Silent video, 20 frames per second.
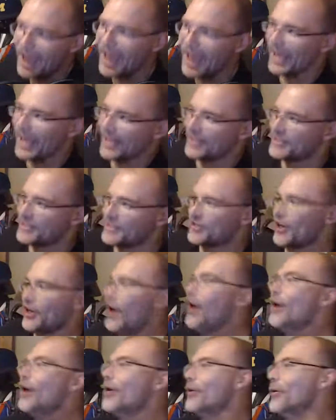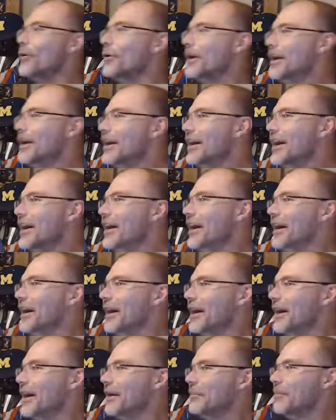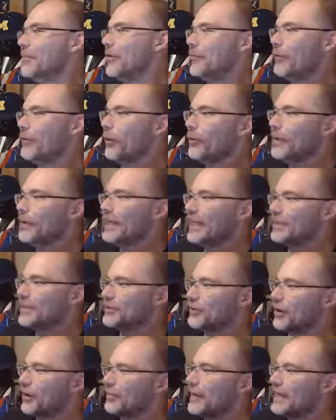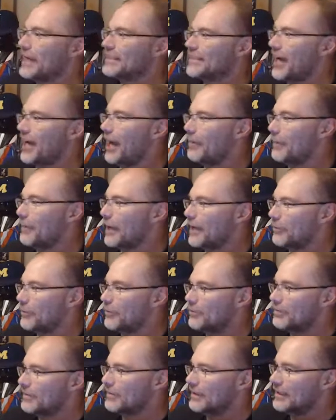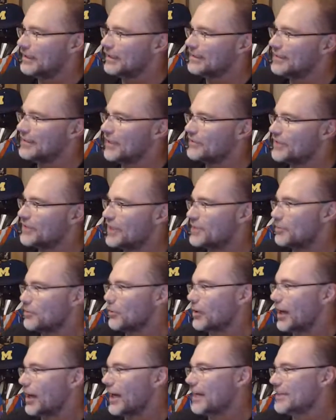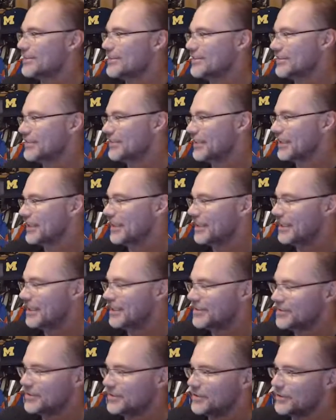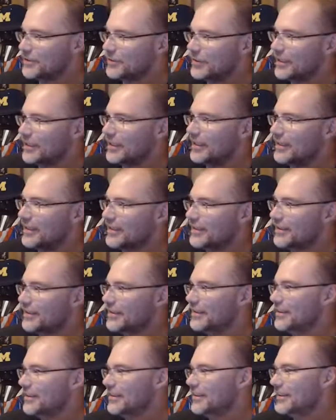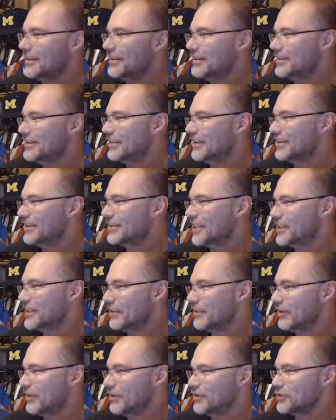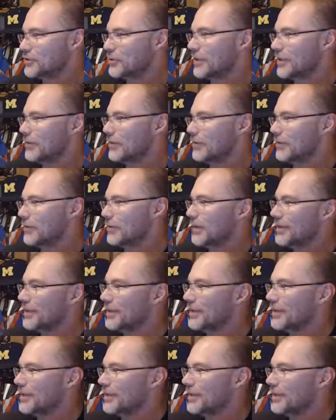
So, before we get to our main topic, Dave's got some more ice that he needs to take to fill his drink with. So,